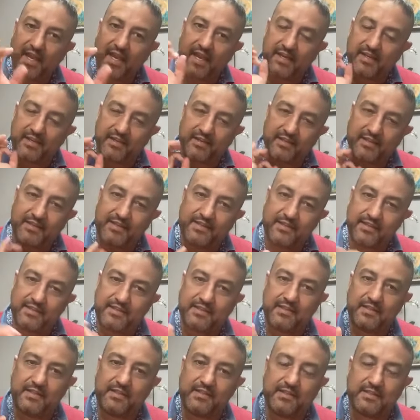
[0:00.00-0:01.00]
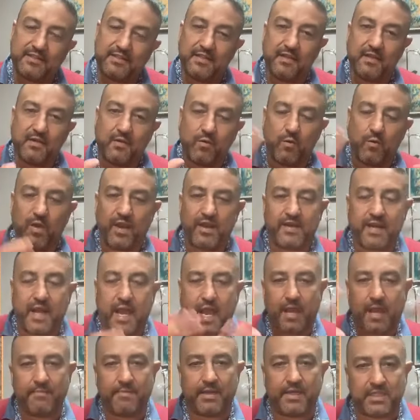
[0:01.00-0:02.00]
And this is
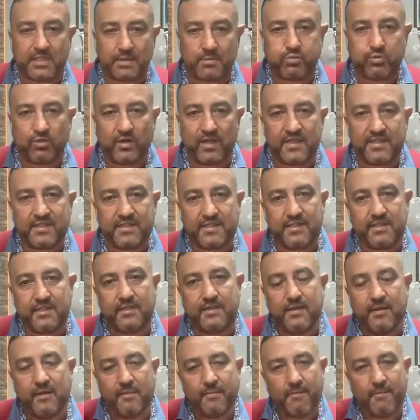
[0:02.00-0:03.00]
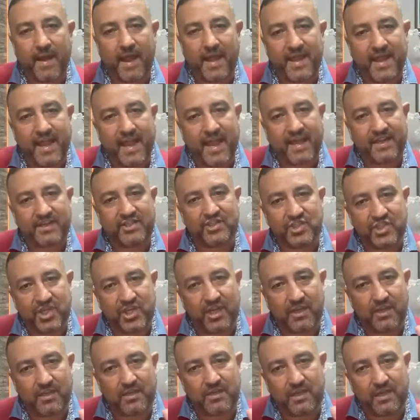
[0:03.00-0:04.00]
when I'm expressing my
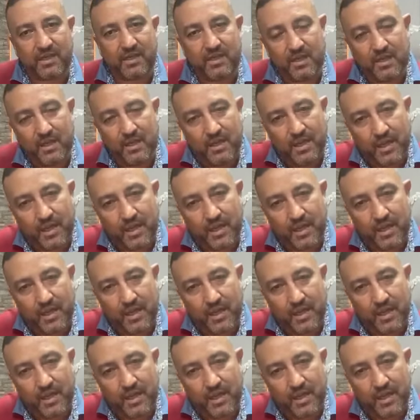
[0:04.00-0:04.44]
agenda